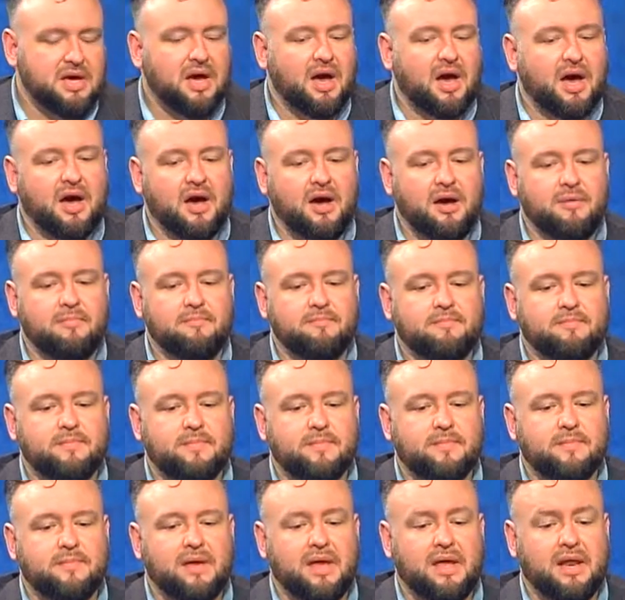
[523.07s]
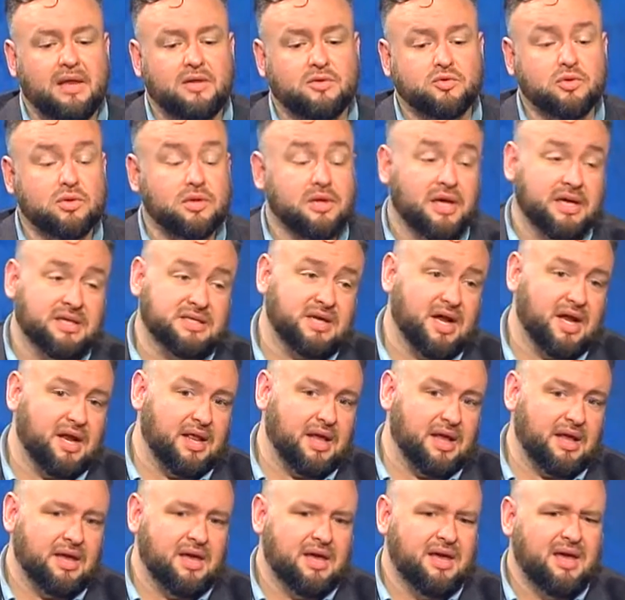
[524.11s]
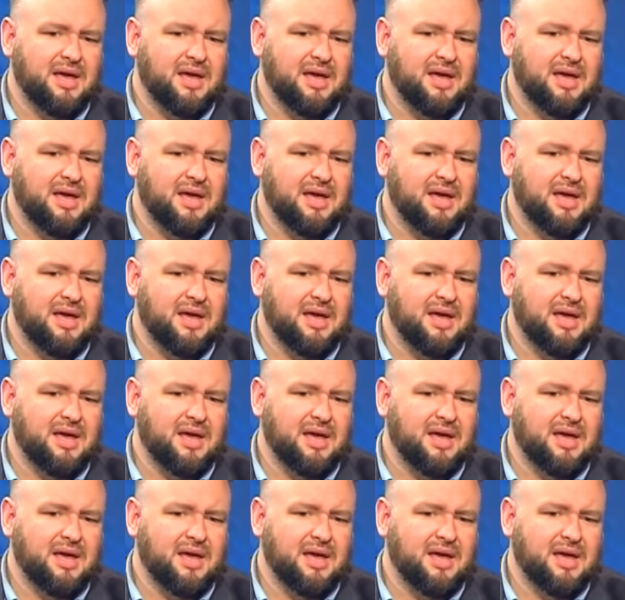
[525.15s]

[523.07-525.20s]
And it's really exciting.